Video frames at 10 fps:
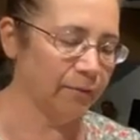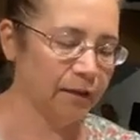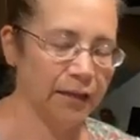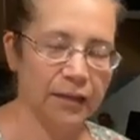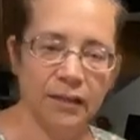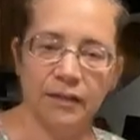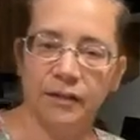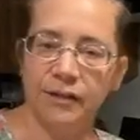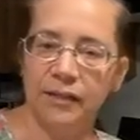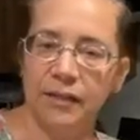about lately
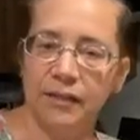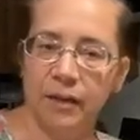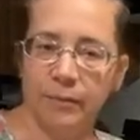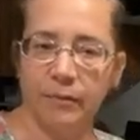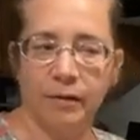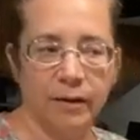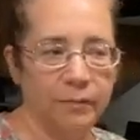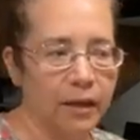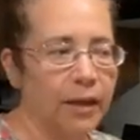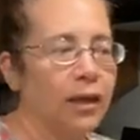is our CSA
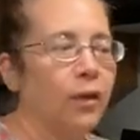program.